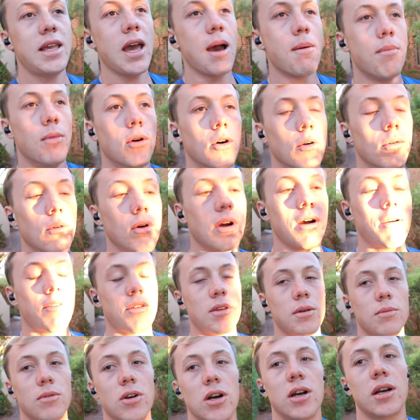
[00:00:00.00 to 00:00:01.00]
you'd get more out
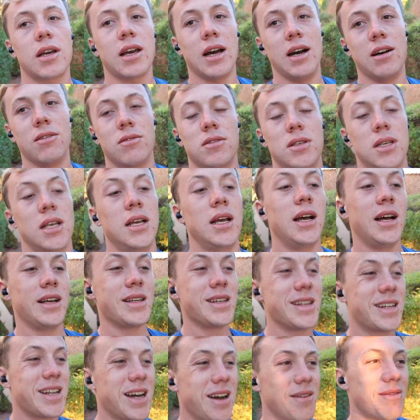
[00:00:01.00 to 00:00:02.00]
of your workouts,
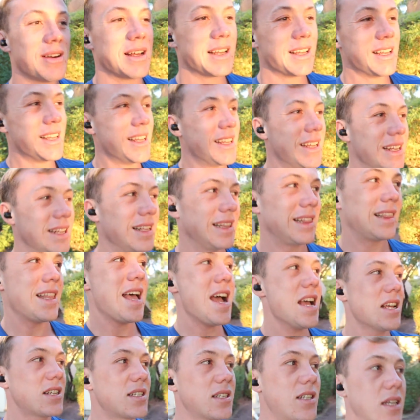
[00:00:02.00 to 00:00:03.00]
and you'd have
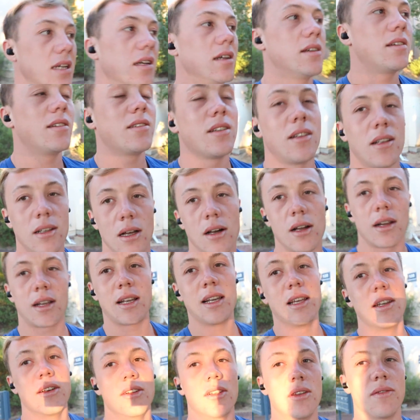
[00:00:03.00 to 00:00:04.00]
less
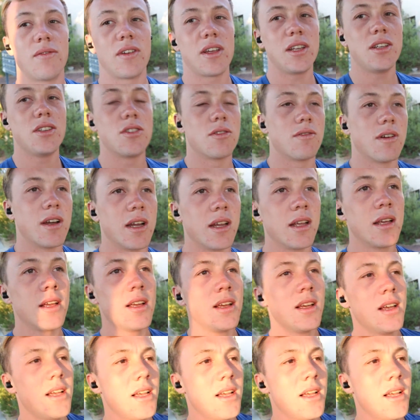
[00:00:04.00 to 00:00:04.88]
likelihood of injury,